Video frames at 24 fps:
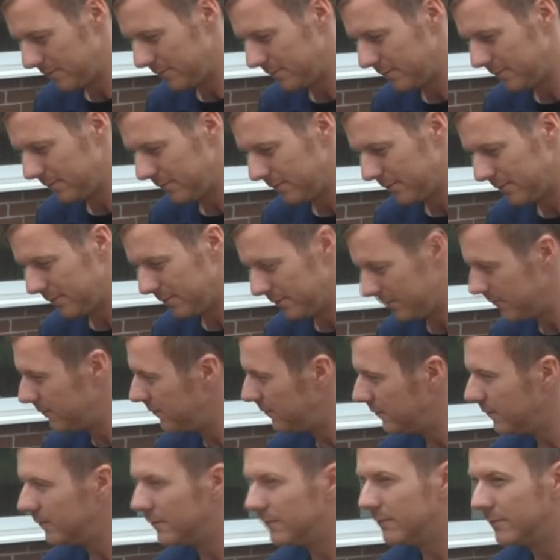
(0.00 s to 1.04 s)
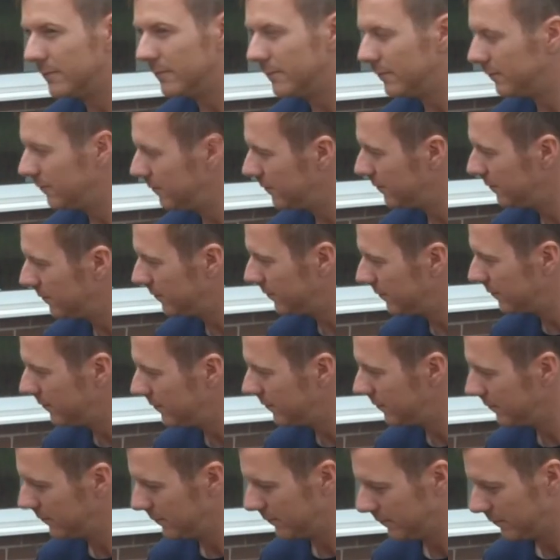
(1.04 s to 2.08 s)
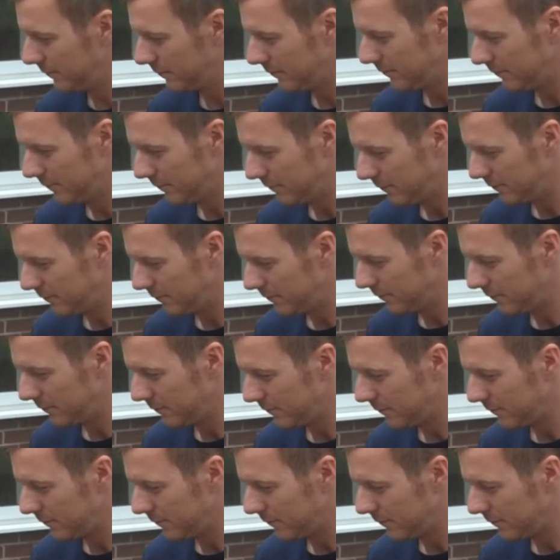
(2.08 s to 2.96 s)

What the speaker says: This person isn't speaking.